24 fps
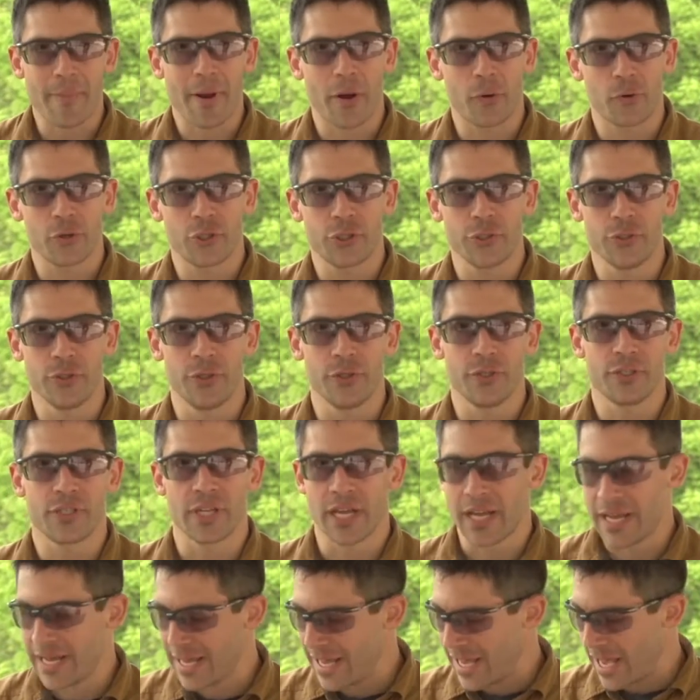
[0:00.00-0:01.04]
power shooters
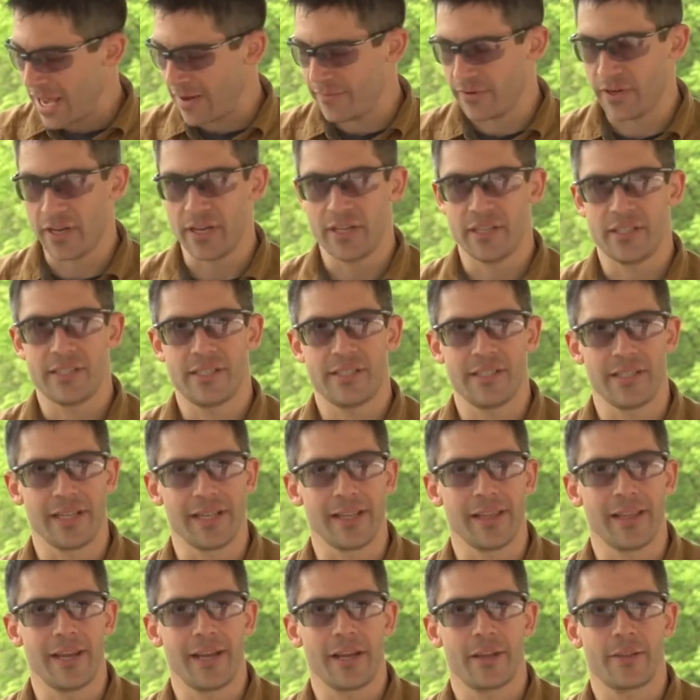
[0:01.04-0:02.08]
have a
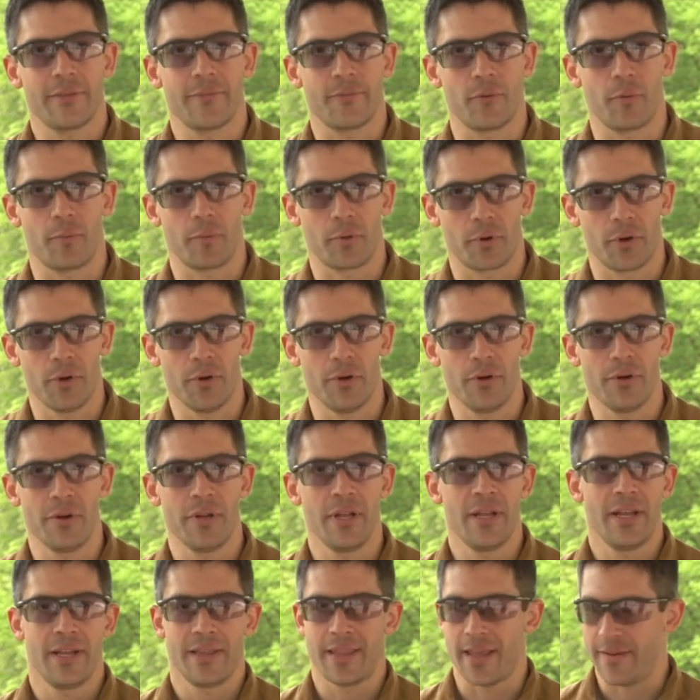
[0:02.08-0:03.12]
sling length for prone,
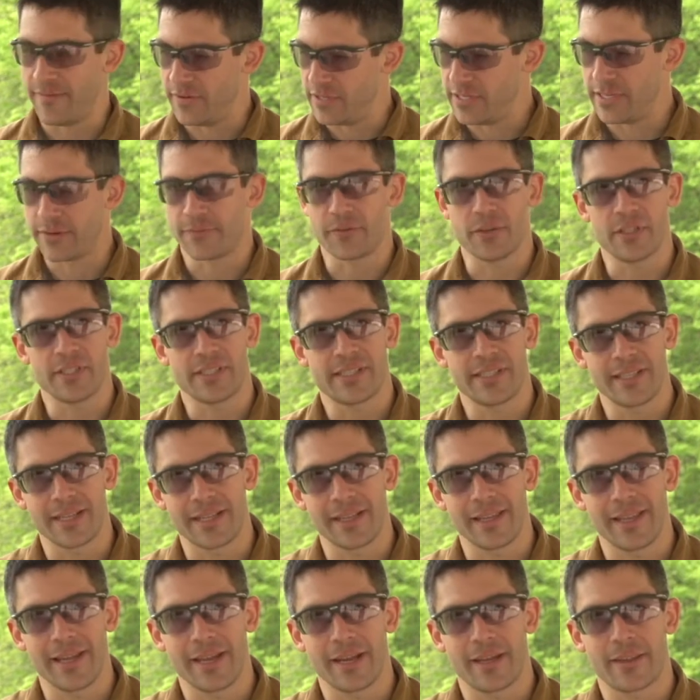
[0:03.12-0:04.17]
they have a different sling
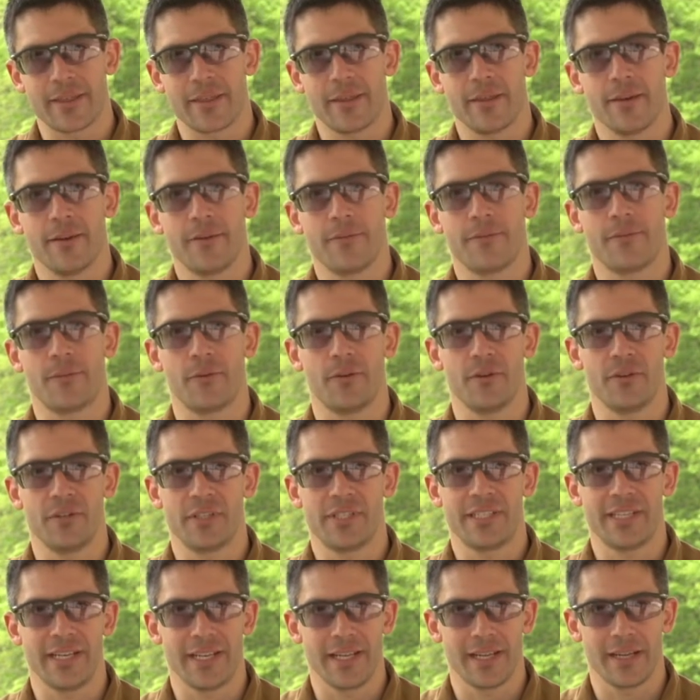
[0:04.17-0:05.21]
length for
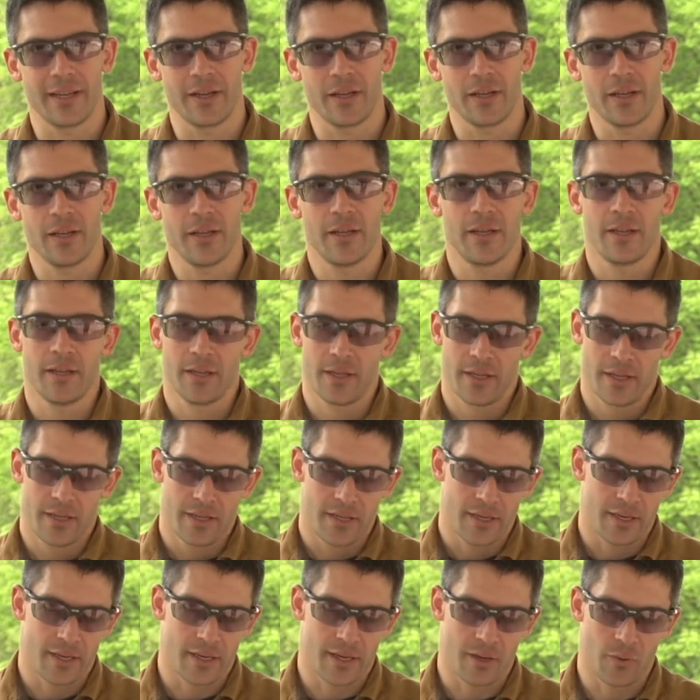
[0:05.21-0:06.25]
sitting.
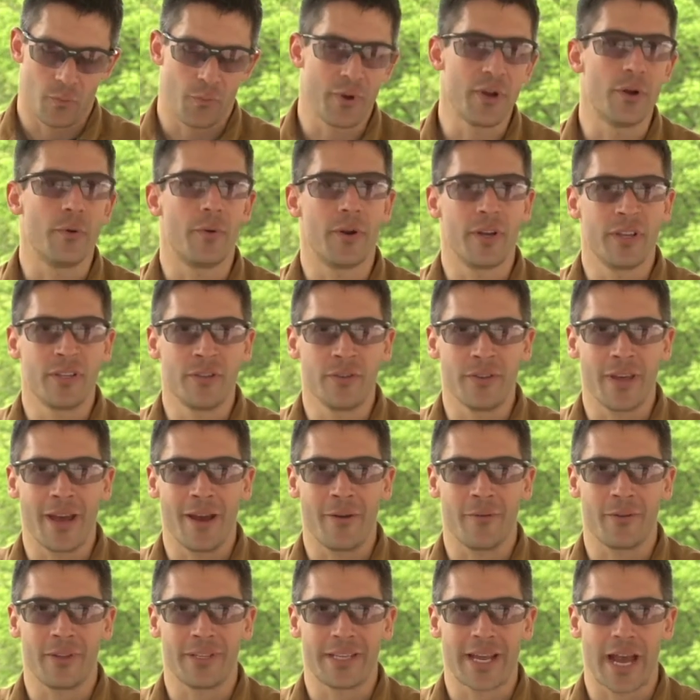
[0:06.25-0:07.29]
We don't want to do
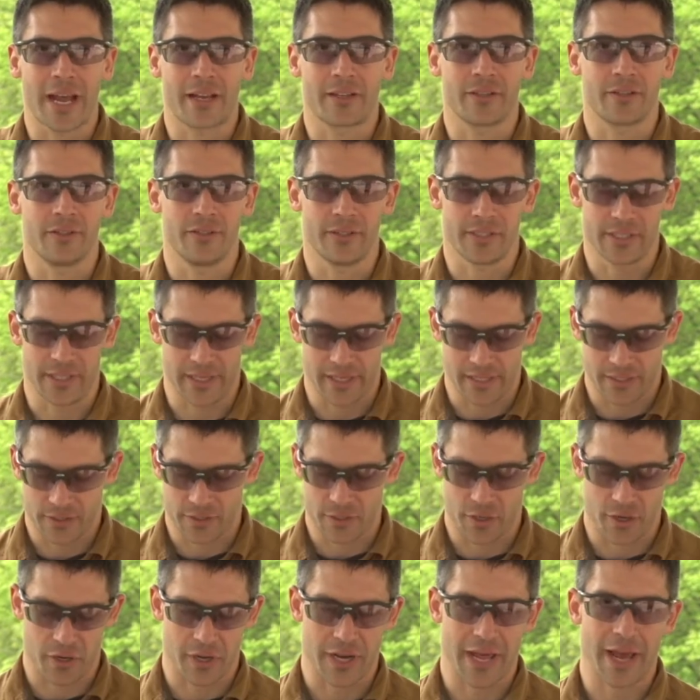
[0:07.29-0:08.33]
that with a tactical sling,
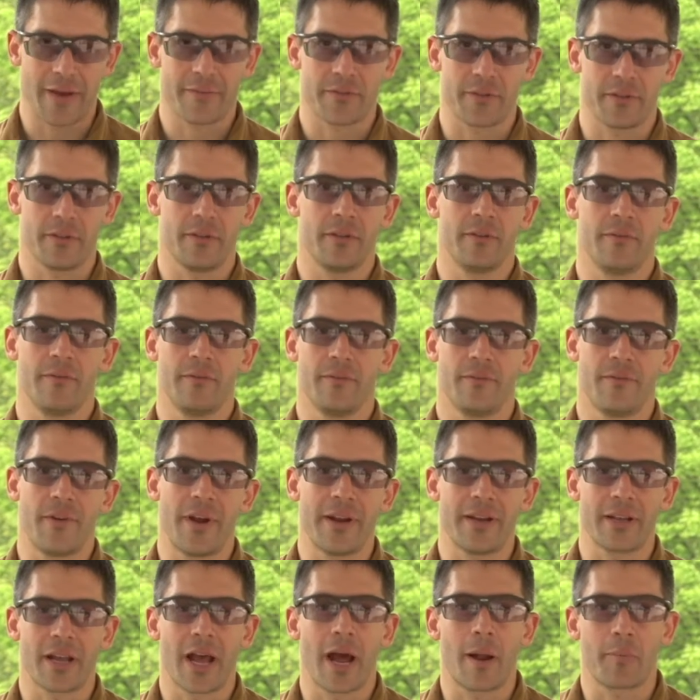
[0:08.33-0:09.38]
so you're going to have to
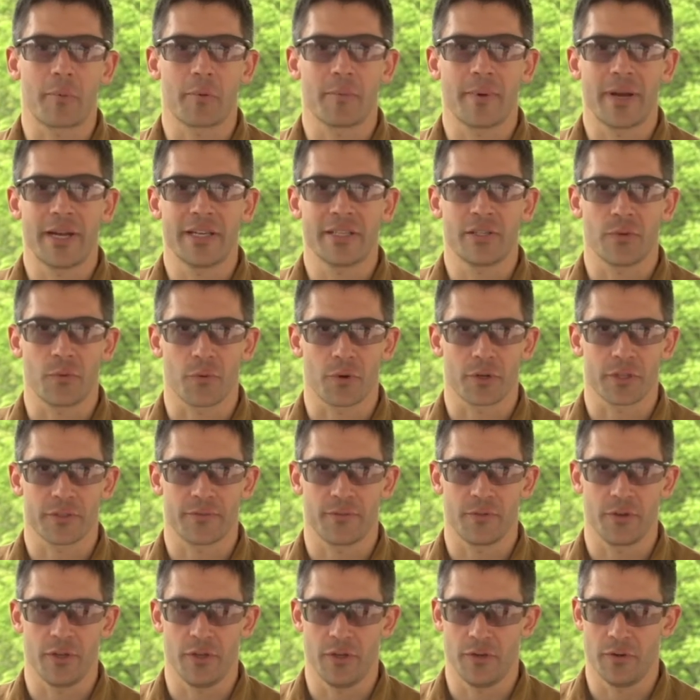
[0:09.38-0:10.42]
find a compromise that works
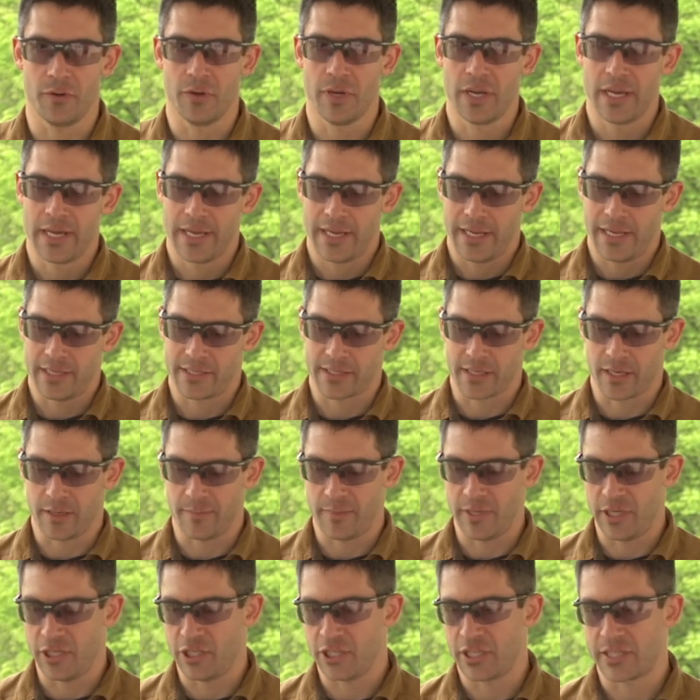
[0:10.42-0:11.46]
for you. It's going to
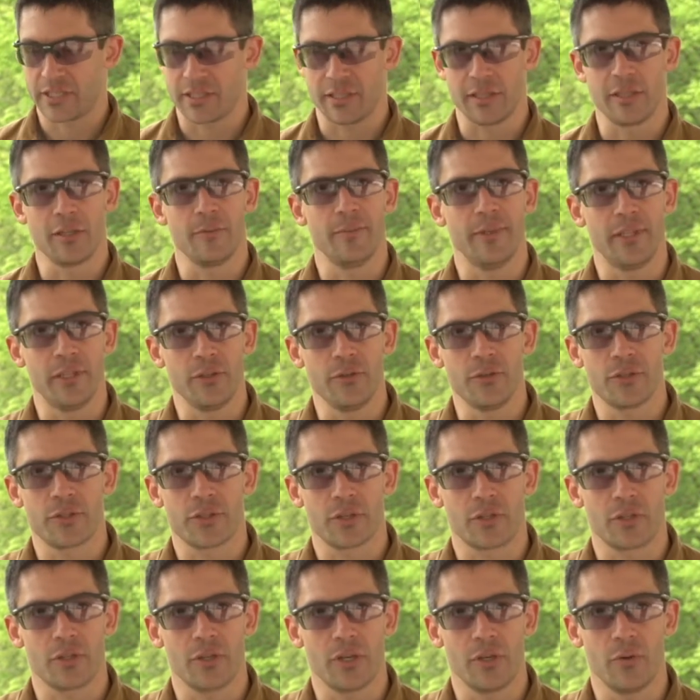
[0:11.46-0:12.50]
be just a little bit
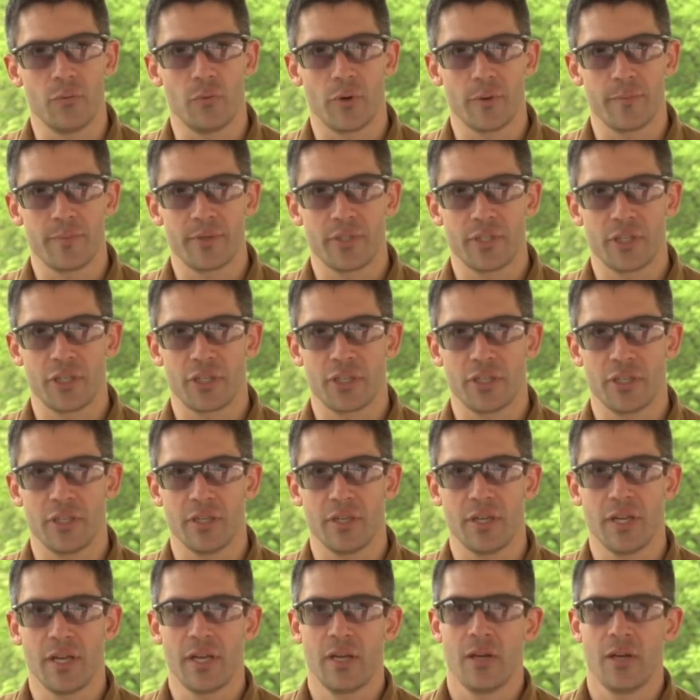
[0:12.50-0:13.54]
looser in one position